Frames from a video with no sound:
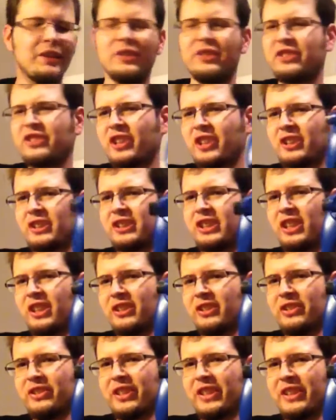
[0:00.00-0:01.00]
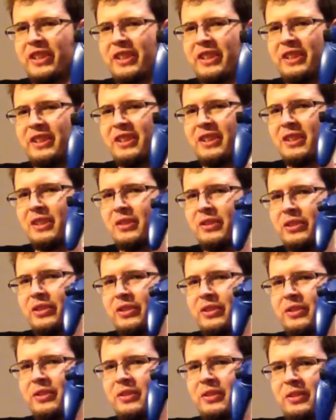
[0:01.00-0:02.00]
solid colors I think are
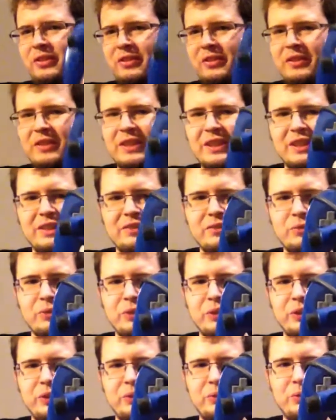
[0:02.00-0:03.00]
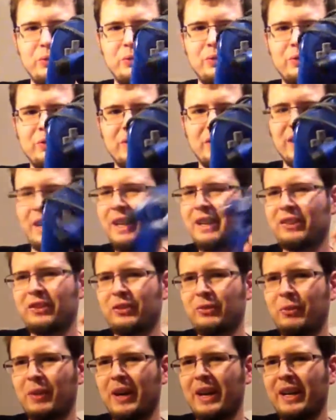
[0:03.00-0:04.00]
just like really cool. I don't
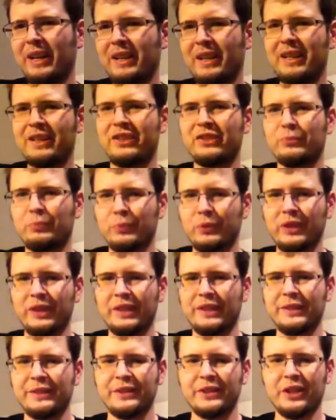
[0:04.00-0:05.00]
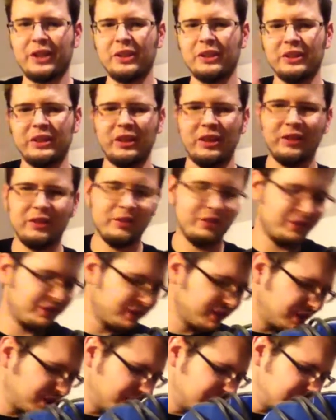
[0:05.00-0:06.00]
know why. I just really like the solid
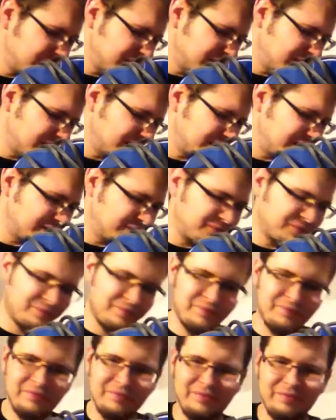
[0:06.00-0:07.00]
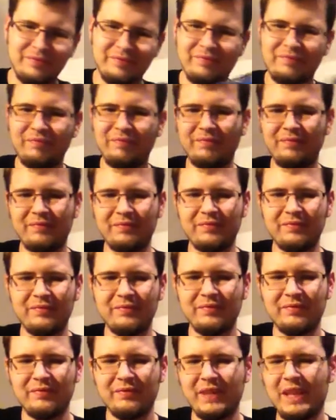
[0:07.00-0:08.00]
colors.
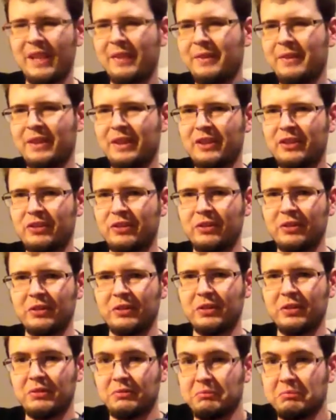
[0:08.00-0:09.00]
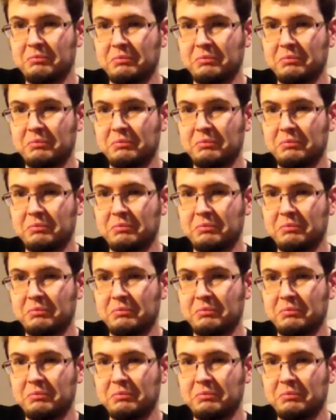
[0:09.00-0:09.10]
Yeah, I mean they just look good.